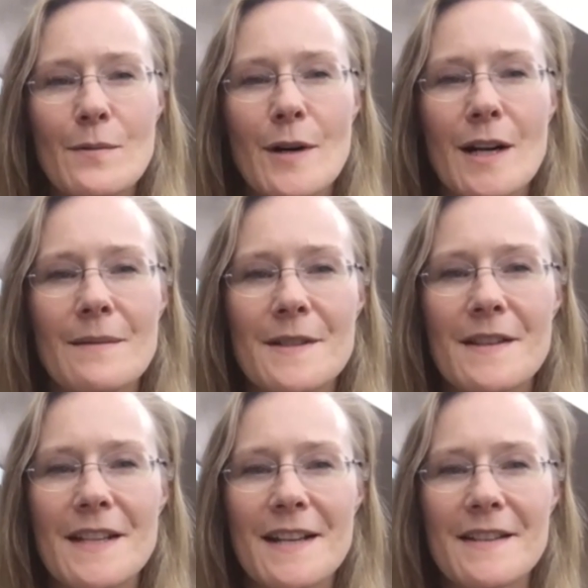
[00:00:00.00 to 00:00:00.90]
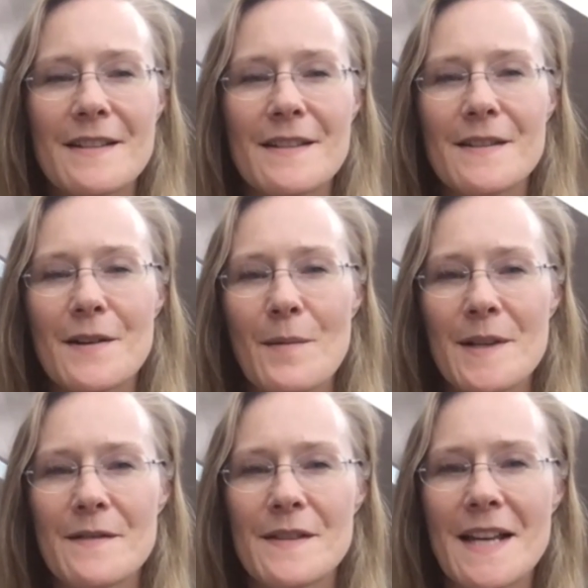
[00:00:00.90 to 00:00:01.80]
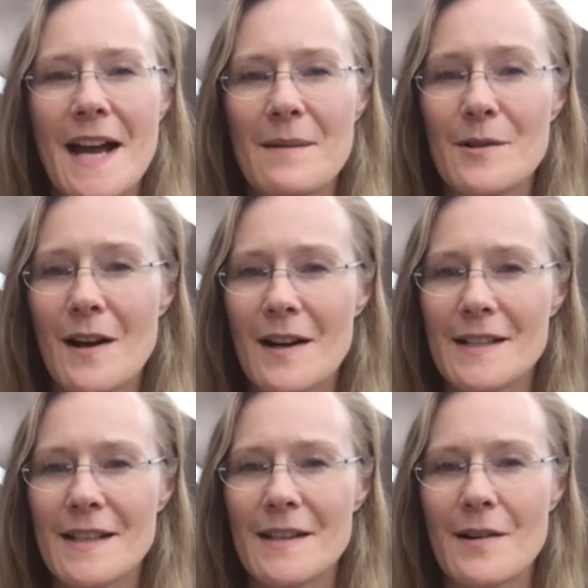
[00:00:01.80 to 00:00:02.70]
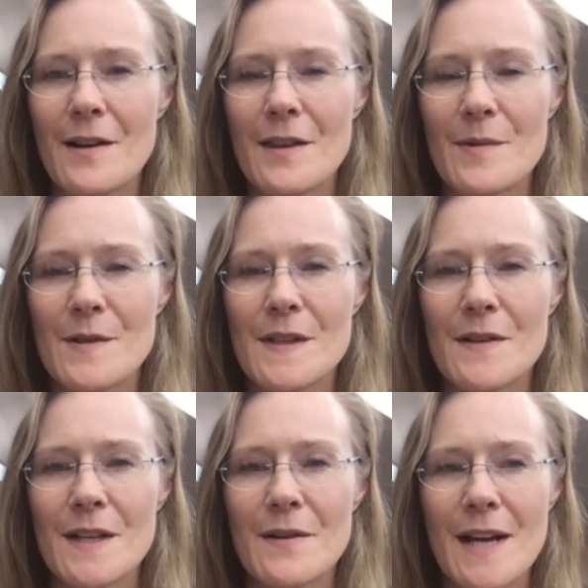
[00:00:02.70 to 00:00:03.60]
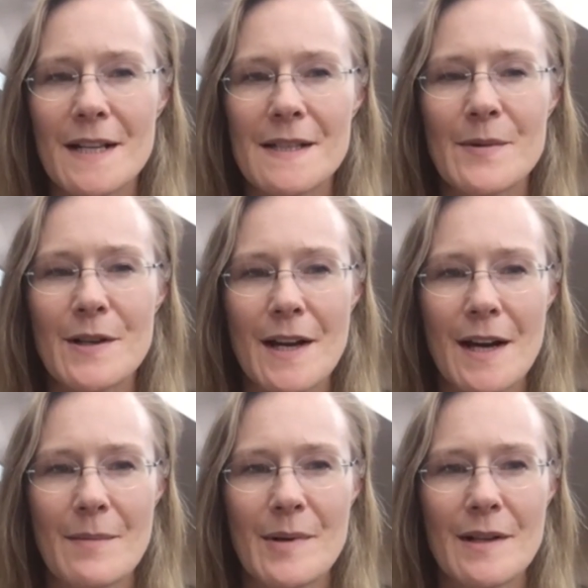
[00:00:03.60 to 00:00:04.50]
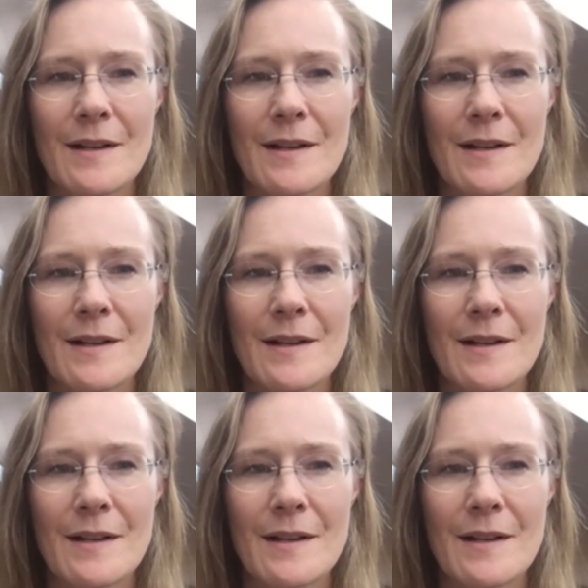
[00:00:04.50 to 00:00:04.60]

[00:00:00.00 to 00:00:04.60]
Welcome to the next installment of snackable content on the Personio Expert Hub.